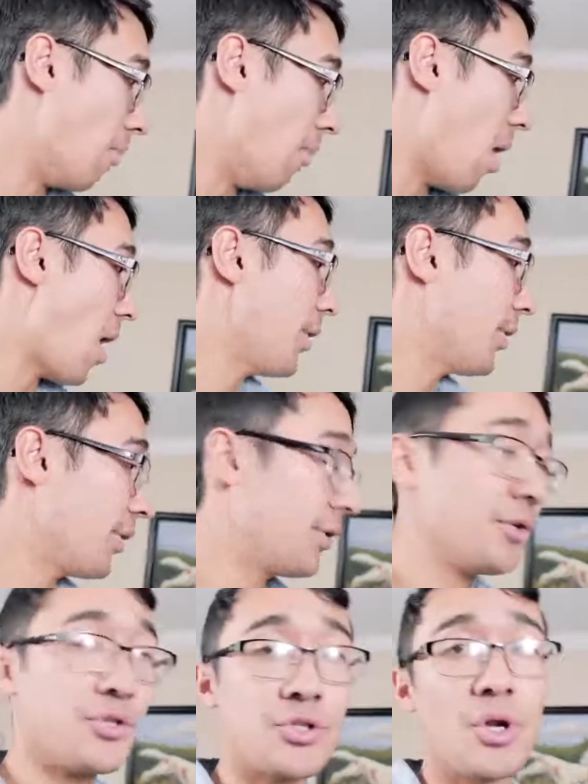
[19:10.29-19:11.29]

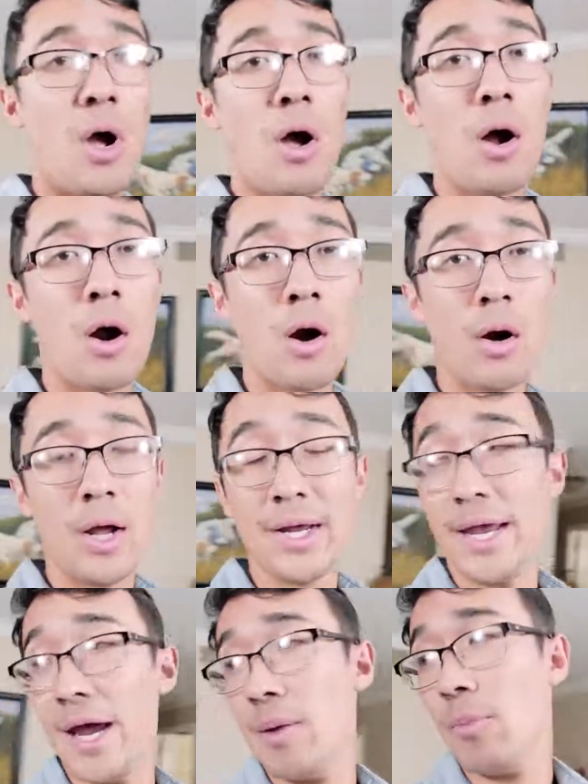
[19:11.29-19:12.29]
monitors are a
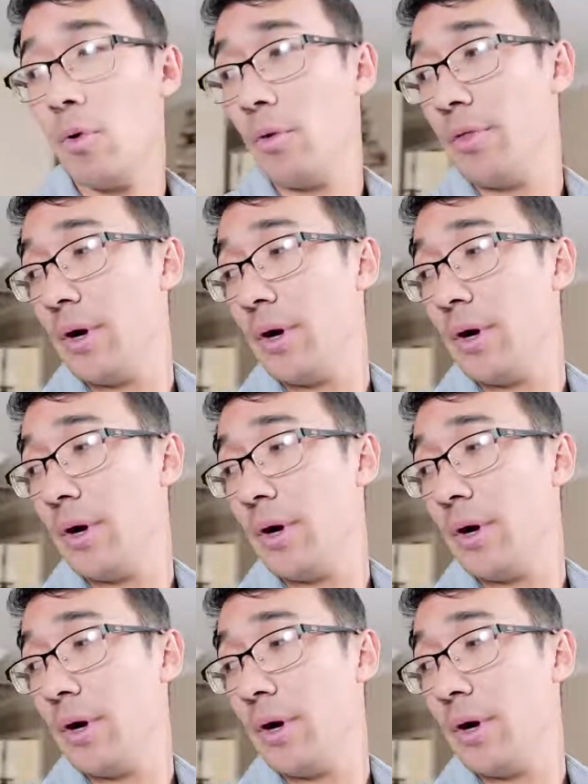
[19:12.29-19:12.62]
gamble.